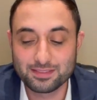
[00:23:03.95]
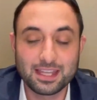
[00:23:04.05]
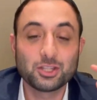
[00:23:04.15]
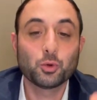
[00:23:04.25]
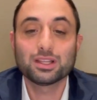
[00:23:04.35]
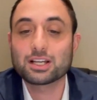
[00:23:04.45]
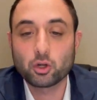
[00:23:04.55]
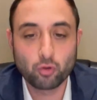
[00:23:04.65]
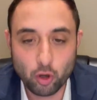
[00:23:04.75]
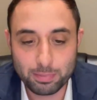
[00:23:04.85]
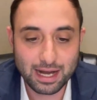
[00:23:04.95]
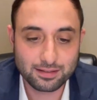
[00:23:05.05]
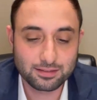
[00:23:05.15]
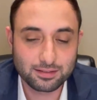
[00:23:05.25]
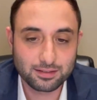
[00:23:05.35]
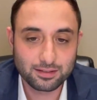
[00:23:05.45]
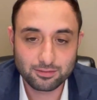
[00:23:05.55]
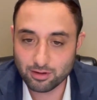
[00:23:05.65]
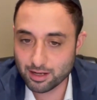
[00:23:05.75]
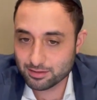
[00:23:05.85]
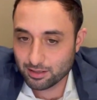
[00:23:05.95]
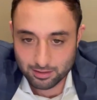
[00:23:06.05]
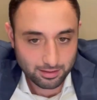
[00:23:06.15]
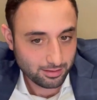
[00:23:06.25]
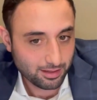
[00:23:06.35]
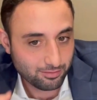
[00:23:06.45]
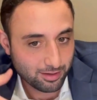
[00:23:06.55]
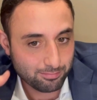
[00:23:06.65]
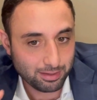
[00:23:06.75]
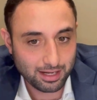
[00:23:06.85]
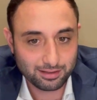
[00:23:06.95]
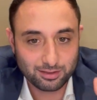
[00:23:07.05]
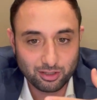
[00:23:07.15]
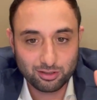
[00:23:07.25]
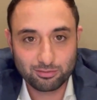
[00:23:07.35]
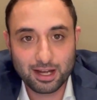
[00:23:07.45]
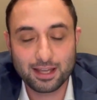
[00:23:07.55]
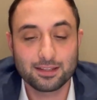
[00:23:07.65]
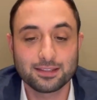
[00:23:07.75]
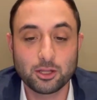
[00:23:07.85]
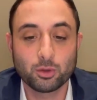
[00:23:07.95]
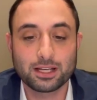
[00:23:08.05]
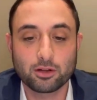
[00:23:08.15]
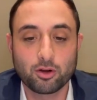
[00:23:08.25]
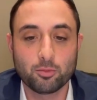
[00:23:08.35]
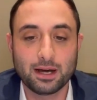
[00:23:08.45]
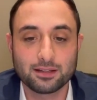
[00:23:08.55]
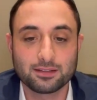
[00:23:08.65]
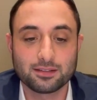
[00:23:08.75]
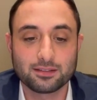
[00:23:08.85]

They do it like a robot. Right? They do it like a robot.